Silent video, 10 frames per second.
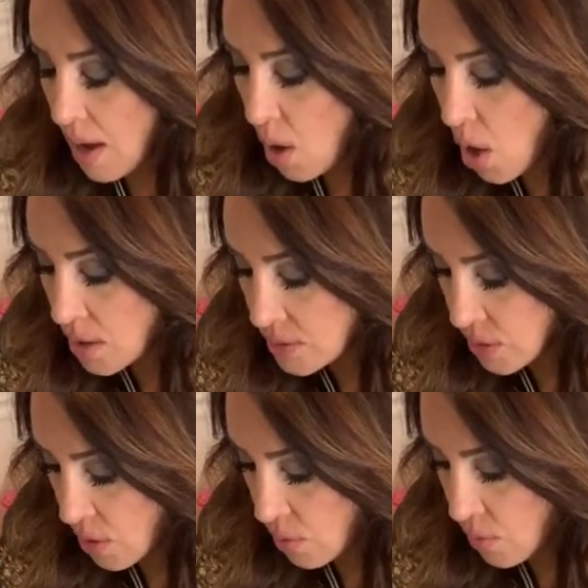
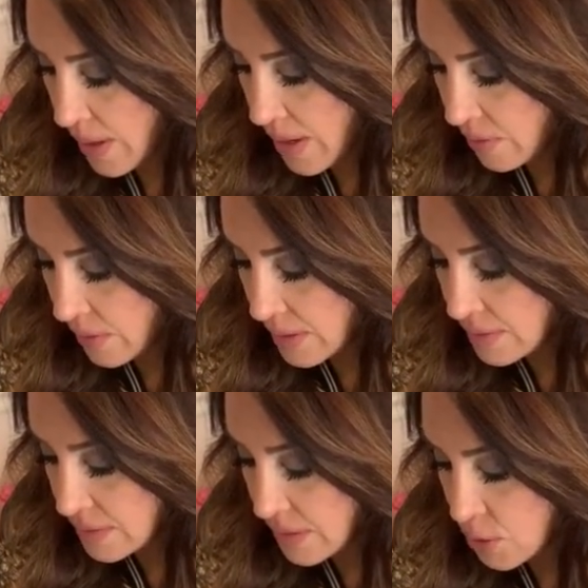Also,
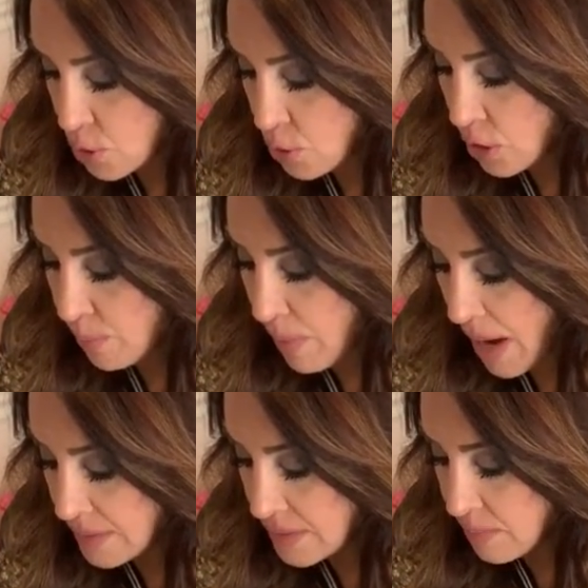Aries, you could
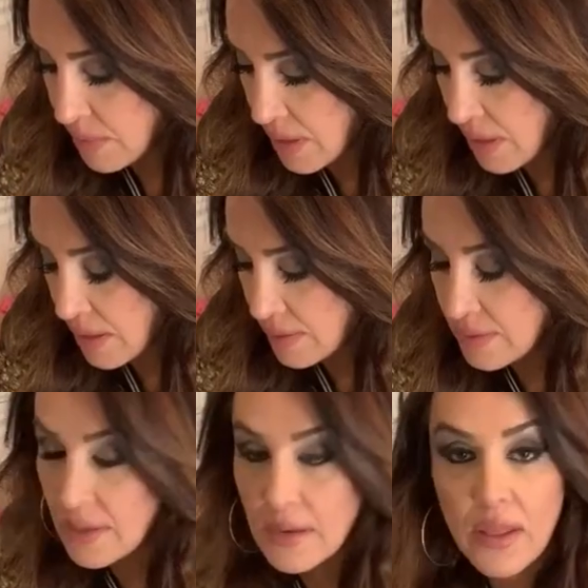possibly, this is
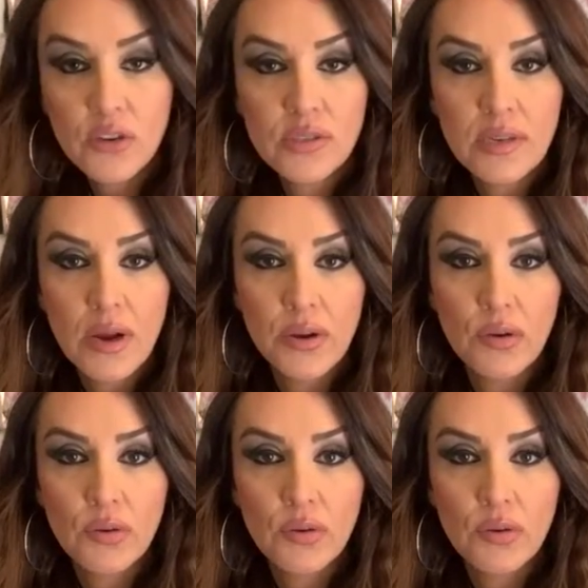another scenario.